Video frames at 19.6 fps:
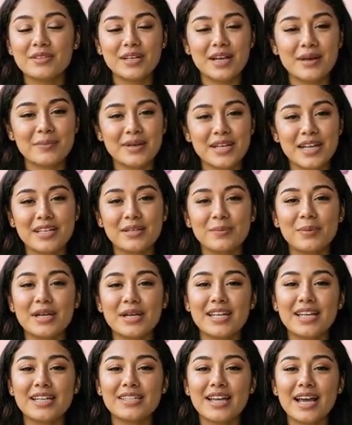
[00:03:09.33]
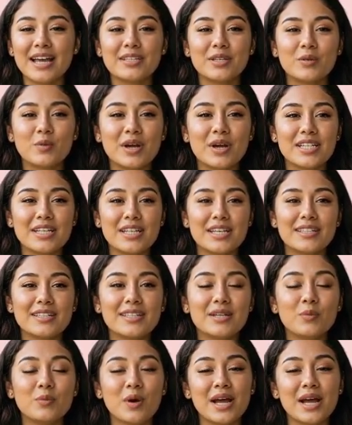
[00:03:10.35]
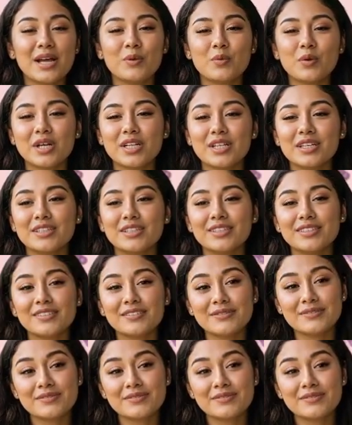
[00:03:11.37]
Let me explain exactly what it is and why it works.